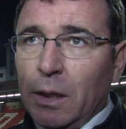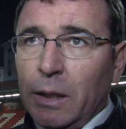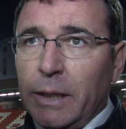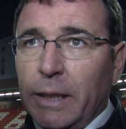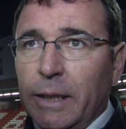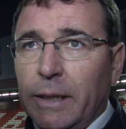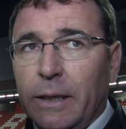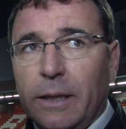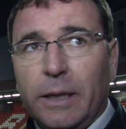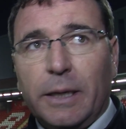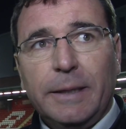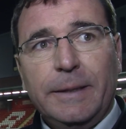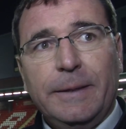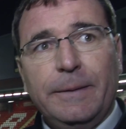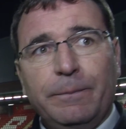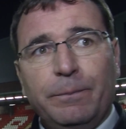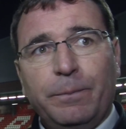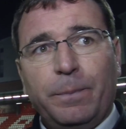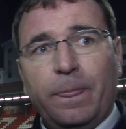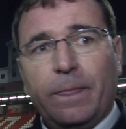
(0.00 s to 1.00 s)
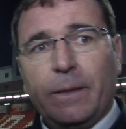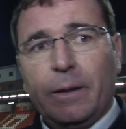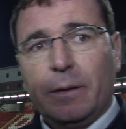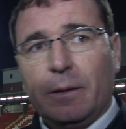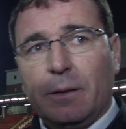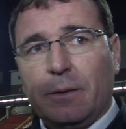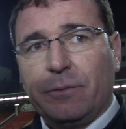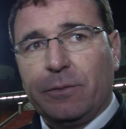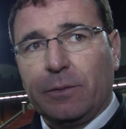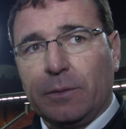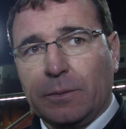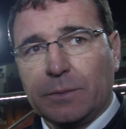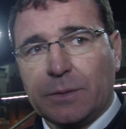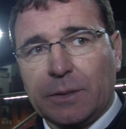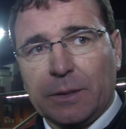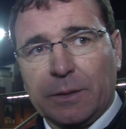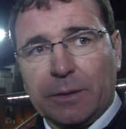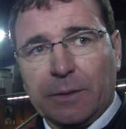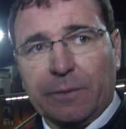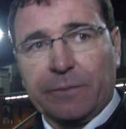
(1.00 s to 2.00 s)
Yeah, I thought it was
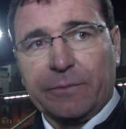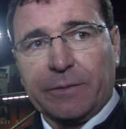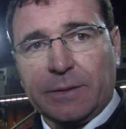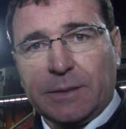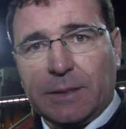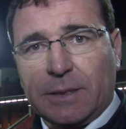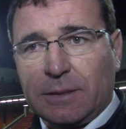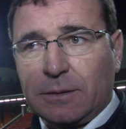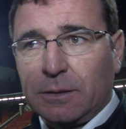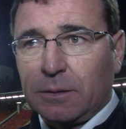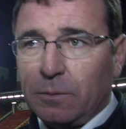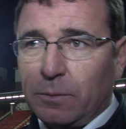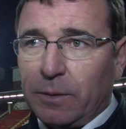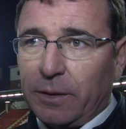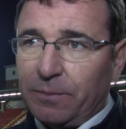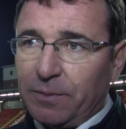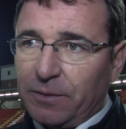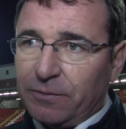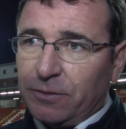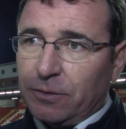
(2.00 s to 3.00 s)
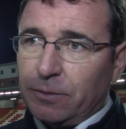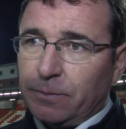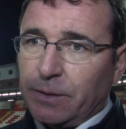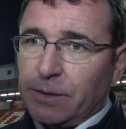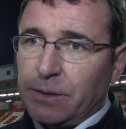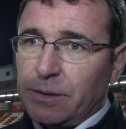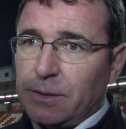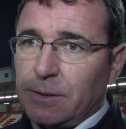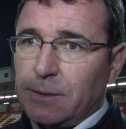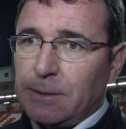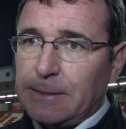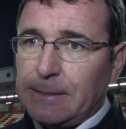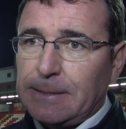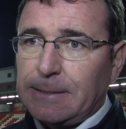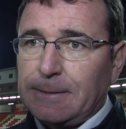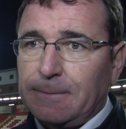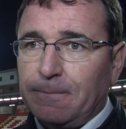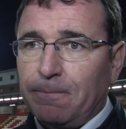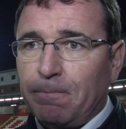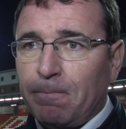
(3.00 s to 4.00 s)
a fantastic away performance.
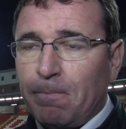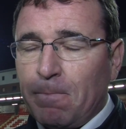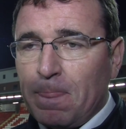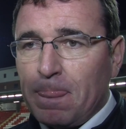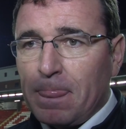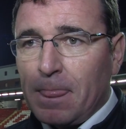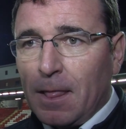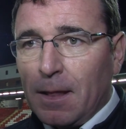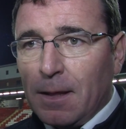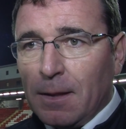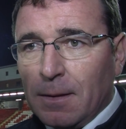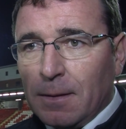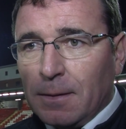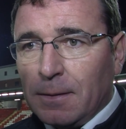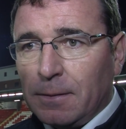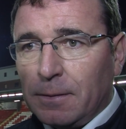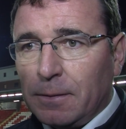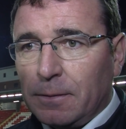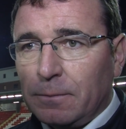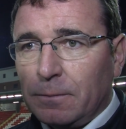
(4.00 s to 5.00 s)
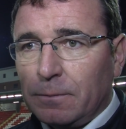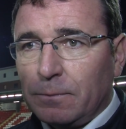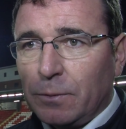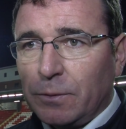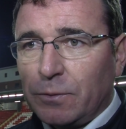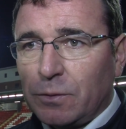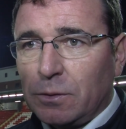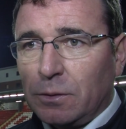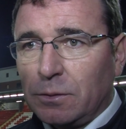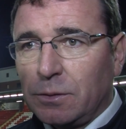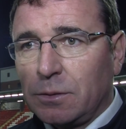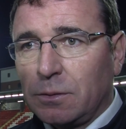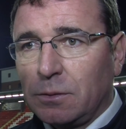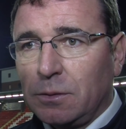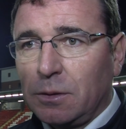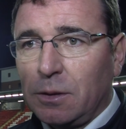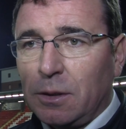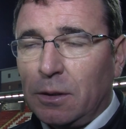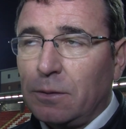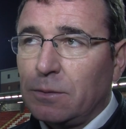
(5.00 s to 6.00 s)
You know, we scored some
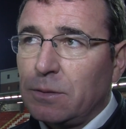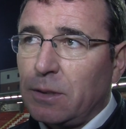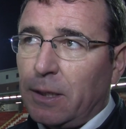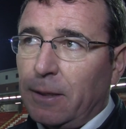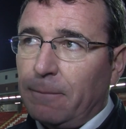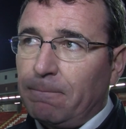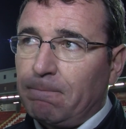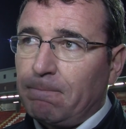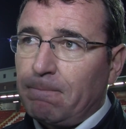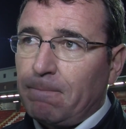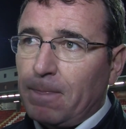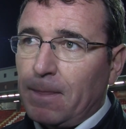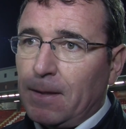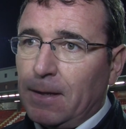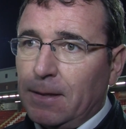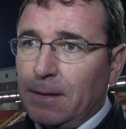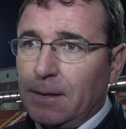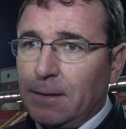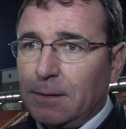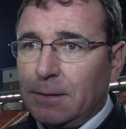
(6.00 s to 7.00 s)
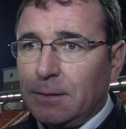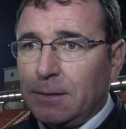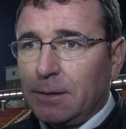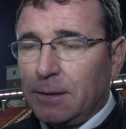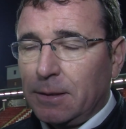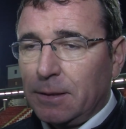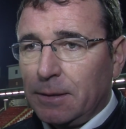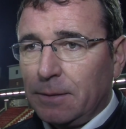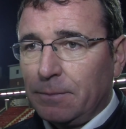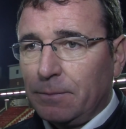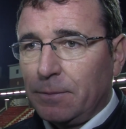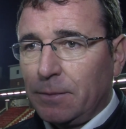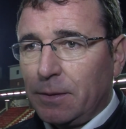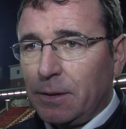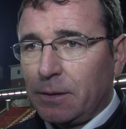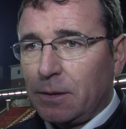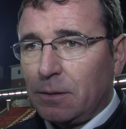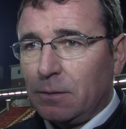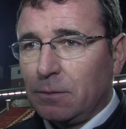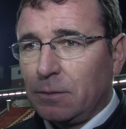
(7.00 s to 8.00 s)
good goals again, and
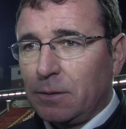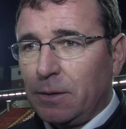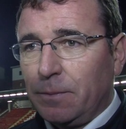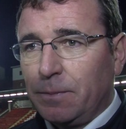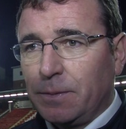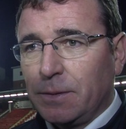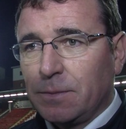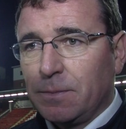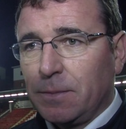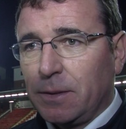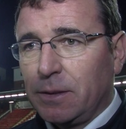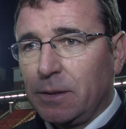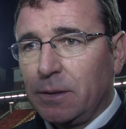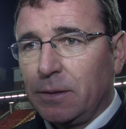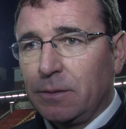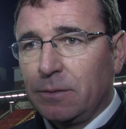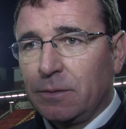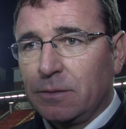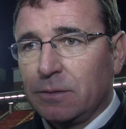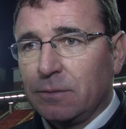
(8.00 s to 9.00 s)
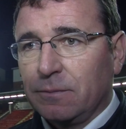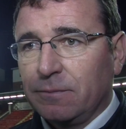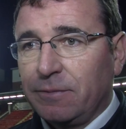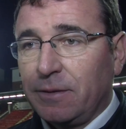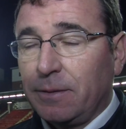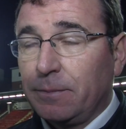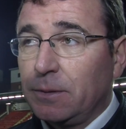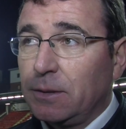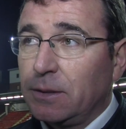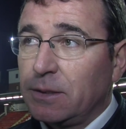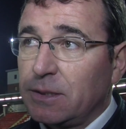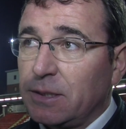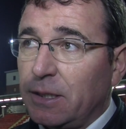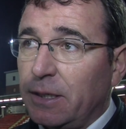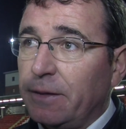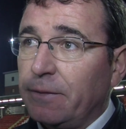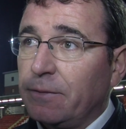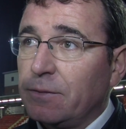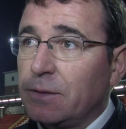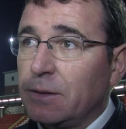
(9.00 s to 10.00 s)
their goalkeepers made some fabulous
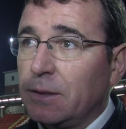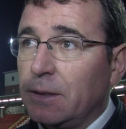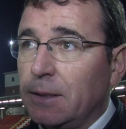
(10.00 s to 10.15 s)
saves.